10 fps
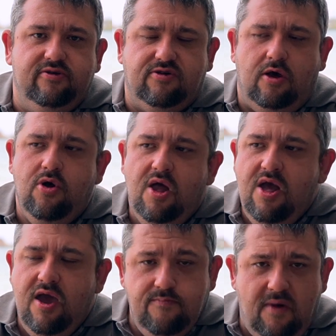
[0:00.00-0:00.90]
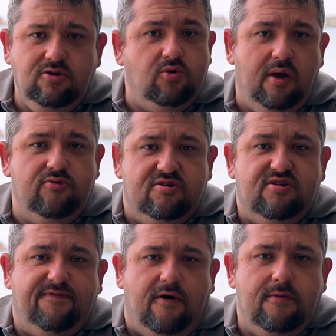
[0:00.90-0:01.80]
So in manual mode, this
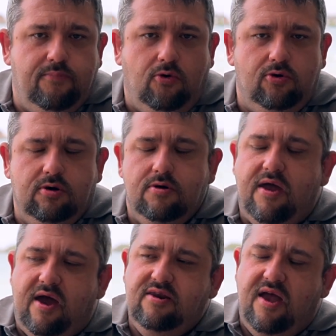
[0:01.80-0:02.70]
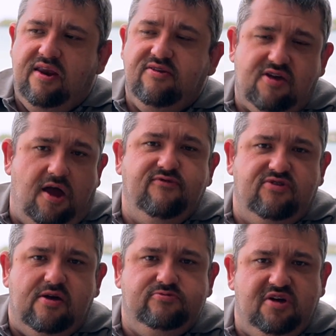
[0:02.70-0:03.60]
is very important, and it's kind of a
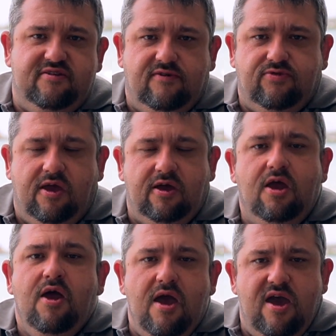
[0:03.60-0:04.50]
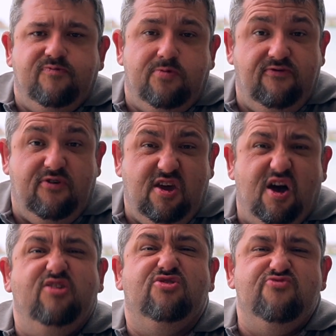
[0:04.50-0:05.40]
subjective thing. FPV
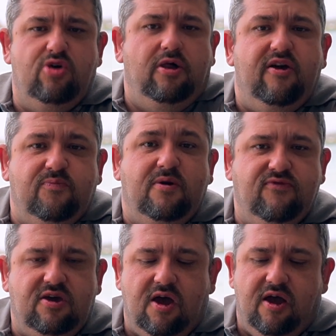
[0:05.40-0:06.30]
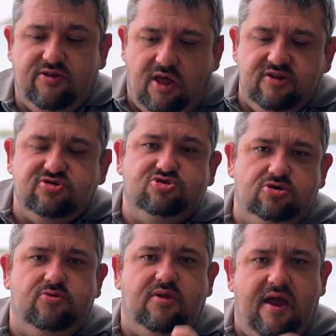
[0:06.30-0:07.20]
guys, the real FPV guys, like to
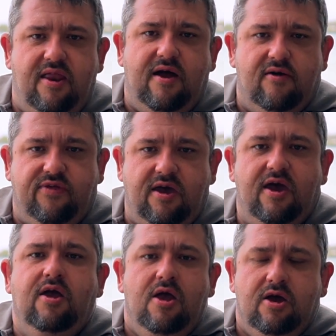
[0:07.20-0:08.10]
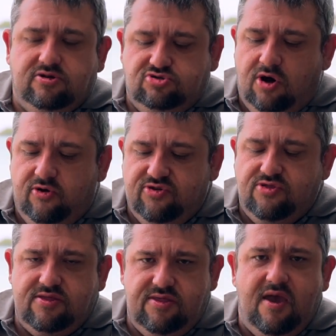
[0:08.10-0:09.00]
tune the hell out of their controls so
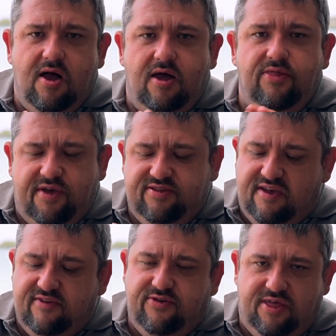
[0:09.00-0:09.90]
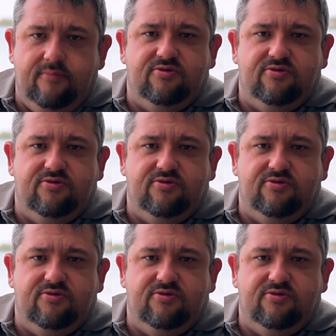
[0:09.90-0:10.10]
that they're set to them.